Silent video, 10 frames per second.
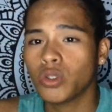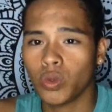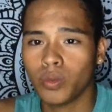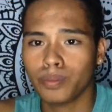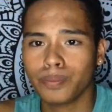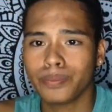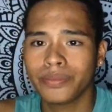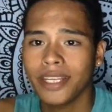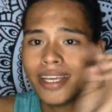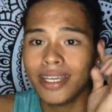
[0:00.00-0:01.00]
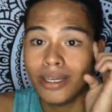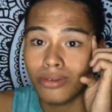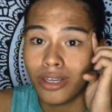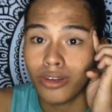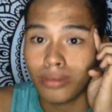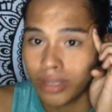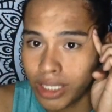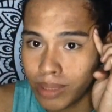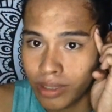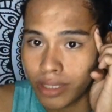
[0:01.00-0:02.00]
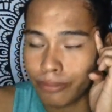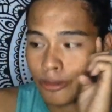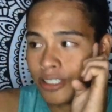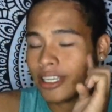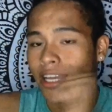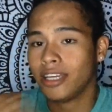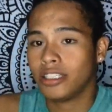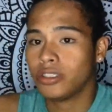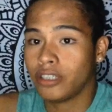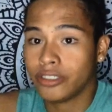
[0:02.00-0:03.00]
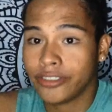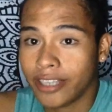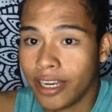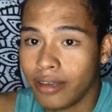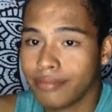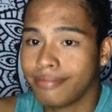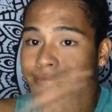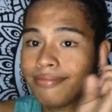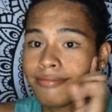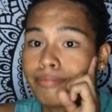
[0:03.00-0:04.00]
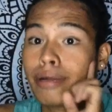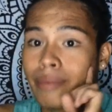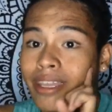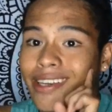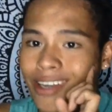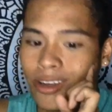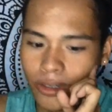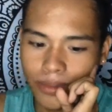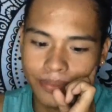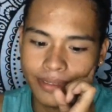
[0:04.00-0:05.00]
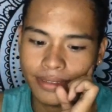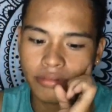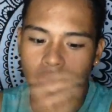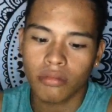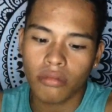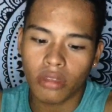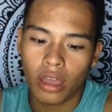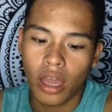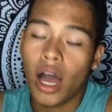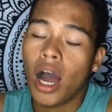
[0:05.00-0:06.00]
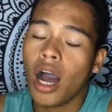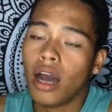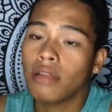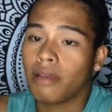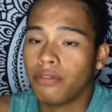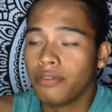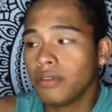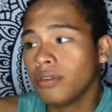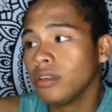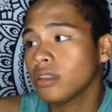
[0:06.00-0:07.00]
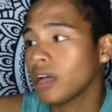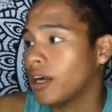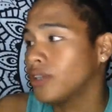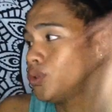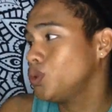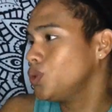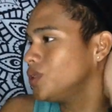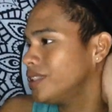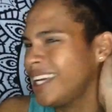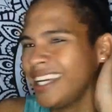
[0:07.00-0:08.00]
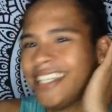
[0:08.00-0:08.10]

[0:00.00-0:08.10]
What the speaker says: So, wala akong maisip na sports guys. Ito na lang. Pagbigyan na ako. And my favorite cartoon.